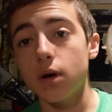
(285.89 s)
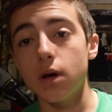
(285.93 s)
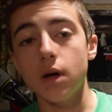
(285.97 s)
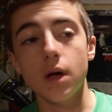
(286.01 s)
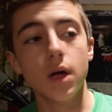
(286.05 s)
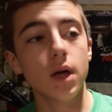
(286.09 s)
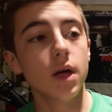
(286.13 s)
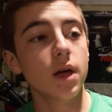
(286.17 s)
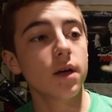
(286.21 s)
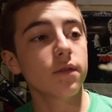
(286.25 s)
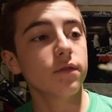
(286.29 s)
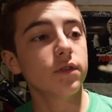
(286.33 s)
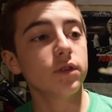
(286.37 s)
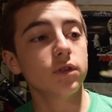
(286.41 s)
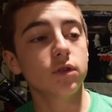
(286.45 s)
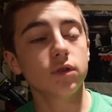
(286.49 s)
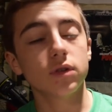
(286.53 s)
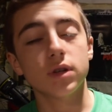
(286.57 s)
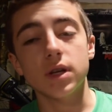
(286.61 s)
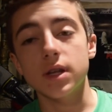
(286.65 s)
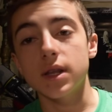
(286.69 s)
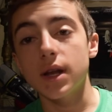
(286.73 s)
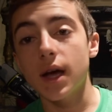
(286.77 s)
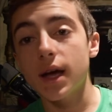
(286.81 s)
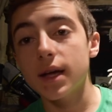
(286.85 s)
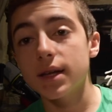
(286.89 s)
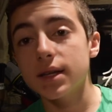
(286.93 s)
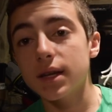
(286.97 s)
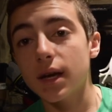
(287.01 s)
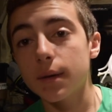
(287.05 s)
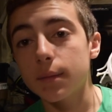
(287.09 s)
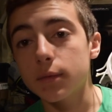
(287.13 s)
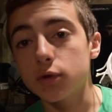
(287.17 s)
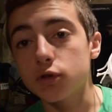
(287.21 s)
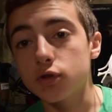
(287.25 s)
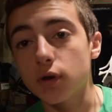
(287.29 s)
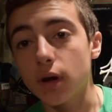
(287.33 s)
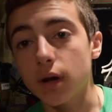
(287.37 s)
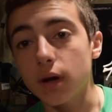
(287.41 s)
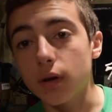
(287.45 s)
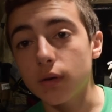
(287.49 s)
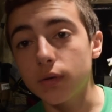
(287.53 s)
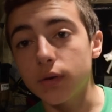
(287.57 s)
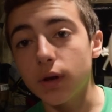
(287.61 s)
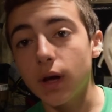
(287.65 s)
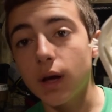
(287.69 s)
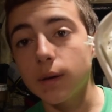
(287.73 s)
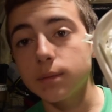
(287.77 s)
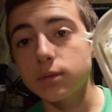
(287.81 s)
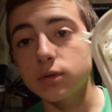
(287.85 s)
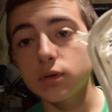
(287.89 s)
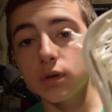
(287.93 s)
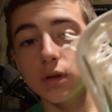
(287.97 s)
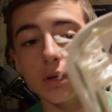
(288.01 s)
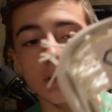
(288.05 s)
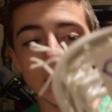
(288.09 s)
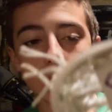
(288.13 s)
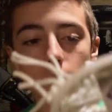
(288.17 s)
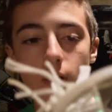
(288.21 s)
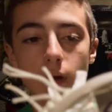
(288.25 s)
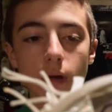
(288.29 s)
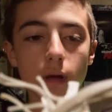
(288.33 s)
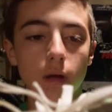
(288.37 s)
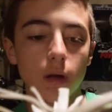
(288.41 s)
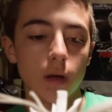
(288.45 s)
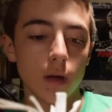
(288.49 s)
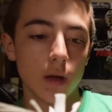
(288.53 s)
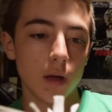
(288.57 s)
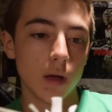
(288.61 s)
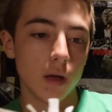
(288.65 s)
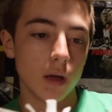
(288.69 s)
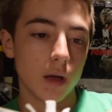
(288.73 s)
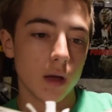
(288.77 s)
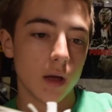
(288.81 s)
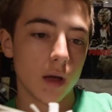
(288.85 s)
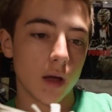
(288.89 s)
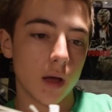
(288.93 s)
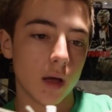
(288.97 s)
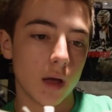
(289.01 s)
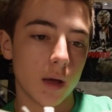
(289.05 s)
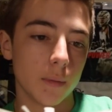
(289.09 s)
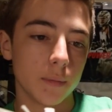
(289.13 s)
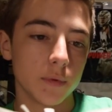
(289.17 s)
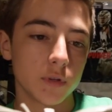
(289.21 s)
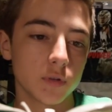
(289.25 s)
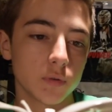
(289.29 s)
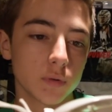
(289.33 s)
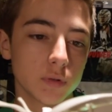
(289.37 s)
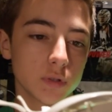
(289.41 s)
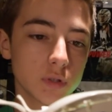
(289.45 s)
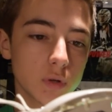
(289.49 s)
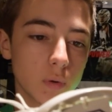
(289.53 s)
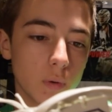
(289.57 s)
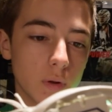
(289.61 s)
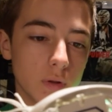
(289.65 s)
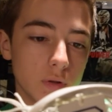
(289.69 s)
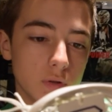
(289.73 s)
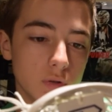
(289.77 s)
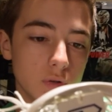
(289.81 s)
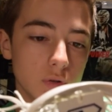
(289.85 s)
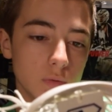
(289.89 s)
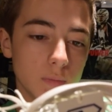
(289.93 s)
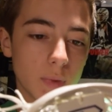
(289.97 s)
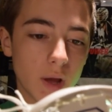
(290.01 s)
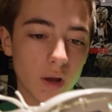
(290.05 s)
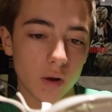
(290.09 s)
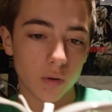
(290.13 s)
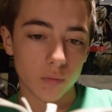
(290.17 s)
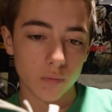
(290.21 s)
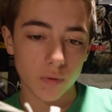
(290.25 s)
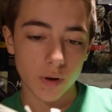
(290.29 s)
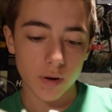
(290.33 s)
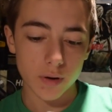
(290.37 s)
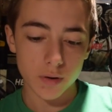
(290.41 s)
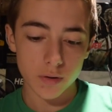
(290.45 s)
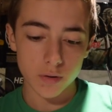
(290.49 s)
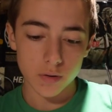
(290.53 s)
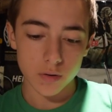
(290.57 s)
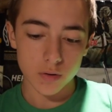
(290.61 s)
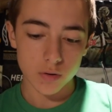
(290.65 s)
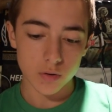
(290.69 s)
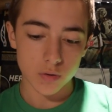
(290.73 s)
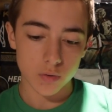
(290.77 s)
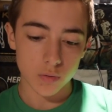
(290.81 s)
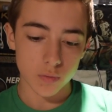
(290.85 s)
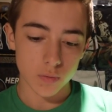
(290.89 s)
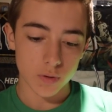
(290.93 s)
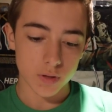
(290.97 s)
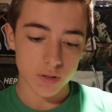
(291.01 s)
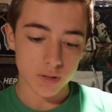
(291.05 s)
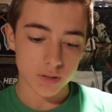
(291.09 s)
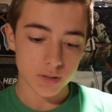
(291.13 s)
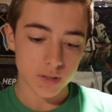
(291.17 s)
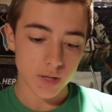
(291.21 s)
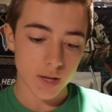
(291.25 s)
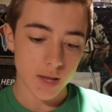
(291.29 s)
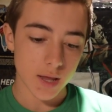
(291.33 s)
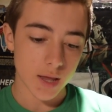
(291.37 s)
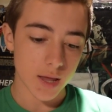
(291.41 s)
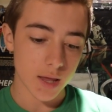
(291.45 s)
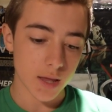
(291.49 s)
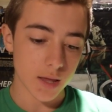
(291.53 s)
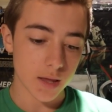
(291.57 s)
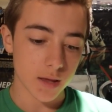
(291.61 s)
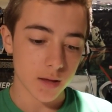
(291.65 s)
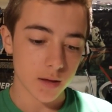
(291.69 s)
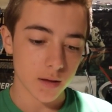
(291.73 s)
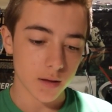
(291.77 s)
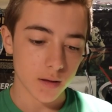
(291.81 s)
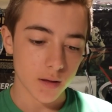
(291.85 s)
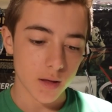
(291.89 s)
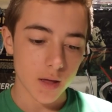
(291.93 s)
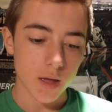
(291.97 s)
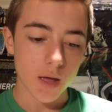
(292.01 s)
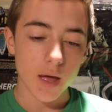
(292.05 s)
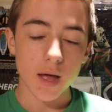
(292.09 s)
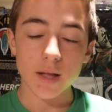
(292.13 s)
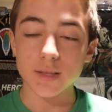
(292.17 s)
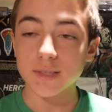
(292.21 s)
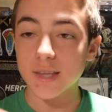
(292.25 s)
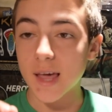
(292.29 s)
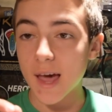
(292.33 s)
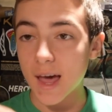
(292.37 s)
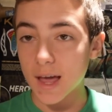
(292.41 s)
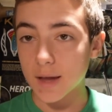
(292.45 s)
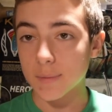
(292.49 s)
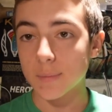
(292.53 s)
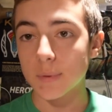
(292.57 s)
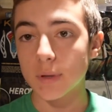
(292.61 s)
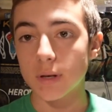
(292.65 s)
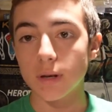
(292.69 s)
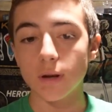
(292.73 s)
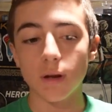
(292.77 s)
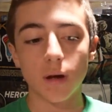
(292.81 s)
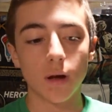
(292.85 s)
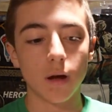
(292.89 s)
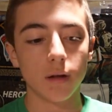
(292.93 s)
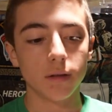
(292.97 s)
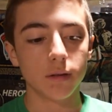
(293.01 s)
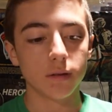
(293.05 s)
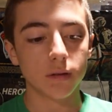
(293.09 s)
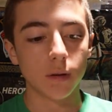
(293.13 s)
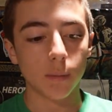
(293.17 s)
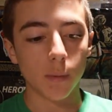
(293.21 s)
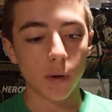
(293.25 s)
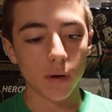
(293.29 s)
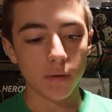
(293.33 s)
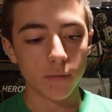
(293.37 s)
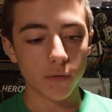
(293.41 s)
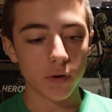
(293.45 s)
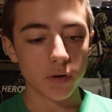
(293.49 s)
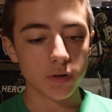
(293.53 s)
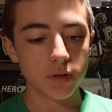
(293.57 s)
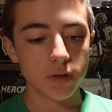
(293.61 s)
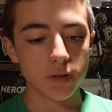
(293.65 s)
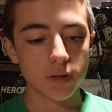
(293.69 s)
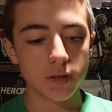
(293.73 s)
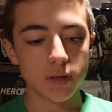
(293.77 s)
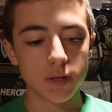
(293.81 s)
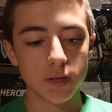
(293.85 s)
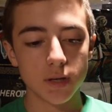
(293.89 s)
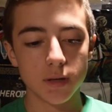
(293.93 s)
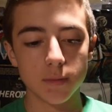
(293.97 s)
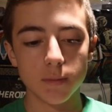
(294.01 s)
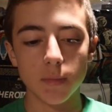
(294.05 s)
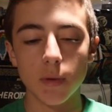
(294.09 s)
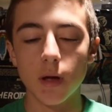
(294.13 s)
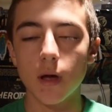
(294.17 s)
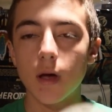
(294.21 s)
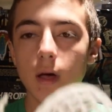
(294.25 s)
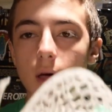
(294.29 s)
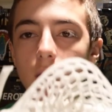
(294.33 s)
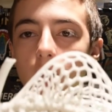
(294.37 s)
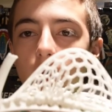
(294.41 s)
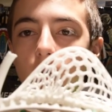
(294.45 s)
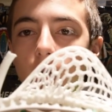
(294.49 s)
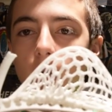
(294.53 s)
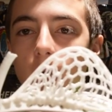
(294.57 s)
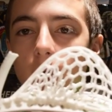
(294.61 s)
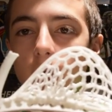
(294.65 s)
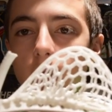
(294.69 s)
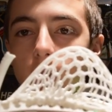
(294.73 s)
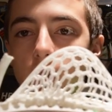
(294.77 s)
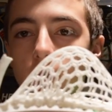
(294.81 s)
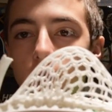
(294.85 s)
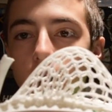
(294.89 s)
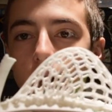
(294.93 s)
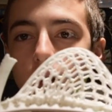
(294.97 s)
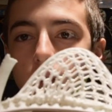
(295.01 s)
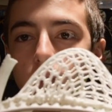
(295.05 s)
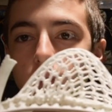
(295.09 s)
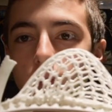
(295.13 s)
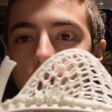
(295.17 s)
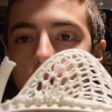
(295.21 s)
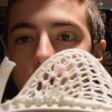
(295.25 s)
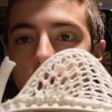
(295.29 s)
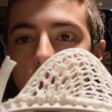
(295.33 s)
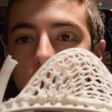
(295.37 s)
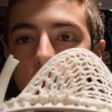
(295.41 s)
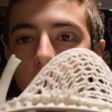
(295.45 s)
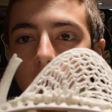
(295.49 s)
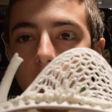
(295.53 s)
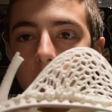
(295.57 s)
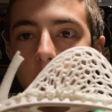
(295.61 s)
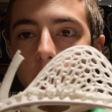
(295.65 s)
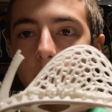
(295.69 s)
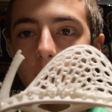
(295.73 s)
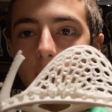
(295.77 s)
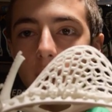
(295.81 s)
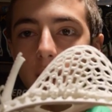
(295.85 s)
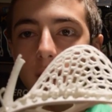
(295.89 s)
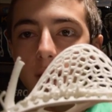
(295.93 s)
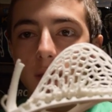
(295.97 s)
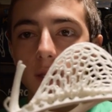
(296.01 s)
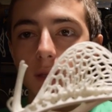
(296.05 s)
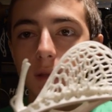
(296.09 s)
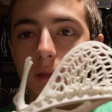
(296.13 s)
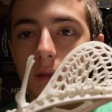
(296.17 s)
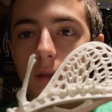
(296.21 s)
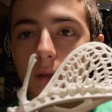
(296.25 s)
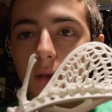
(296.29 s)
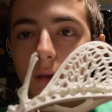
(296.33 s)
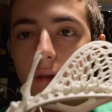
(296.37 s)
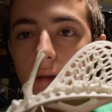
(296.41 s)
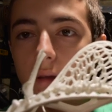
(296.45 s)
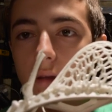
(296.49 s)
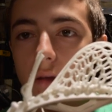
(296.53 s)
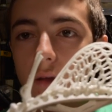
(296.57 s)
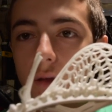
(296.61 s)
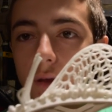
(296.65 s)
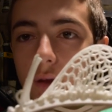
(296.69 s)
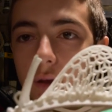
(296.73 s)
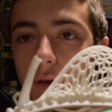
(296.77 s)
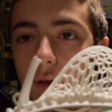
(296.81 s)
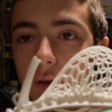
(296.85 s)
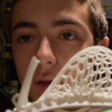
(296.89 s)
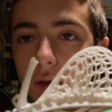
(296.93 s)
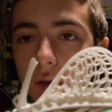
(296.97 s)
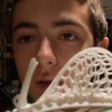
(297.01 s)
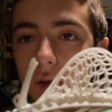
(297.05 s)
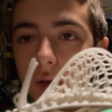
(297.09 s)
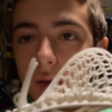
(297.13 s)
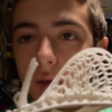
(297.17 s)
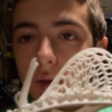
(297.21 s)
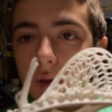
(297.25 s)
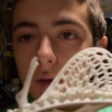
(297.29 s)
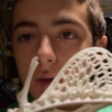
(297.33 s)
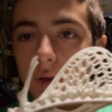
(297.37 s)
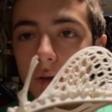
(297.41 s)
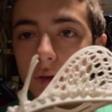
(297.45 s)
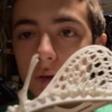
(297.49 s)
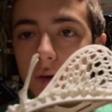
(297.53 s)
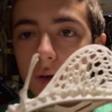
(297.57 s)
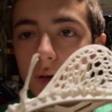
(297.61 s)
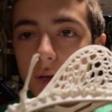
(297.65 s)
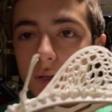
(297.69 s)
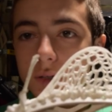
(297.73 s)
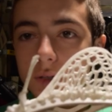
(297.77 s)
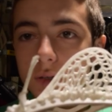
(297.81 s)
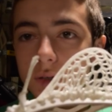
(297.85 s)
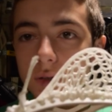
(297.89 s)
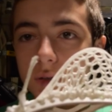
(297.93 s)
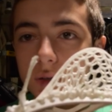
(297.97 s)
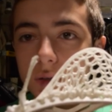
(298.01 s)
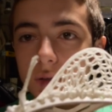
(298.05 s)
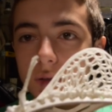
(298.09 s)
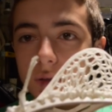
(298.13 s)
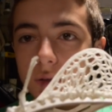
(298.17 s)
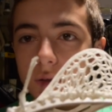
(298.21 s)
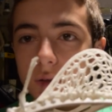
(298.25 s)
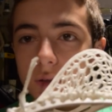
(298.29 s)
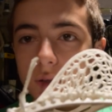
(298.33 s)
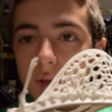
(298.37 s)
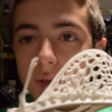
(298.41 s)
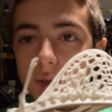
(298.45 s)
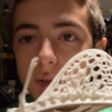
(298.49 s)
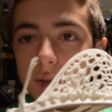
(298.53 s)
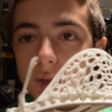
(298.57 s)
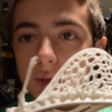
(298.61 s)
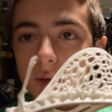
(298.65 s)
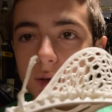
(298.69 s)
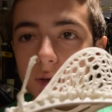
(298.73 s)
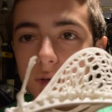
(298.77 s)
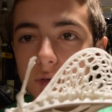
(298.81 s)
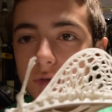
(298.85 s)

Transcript: It features a 9 diamond triangle top string. This one's going to Michael Rudder, who is a attackman on the Del Barton varsity team. And really solid pocket. You guys can look at that there.